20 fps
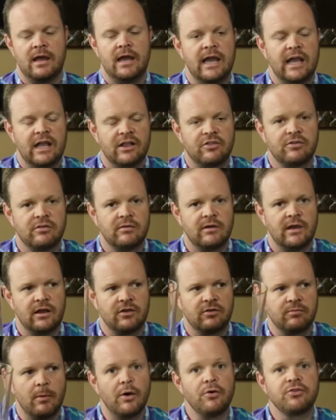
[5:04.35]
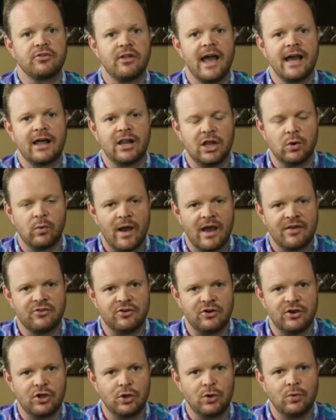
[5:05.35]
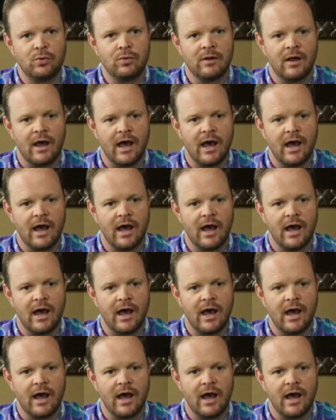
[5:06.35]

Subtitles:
It's most likely residue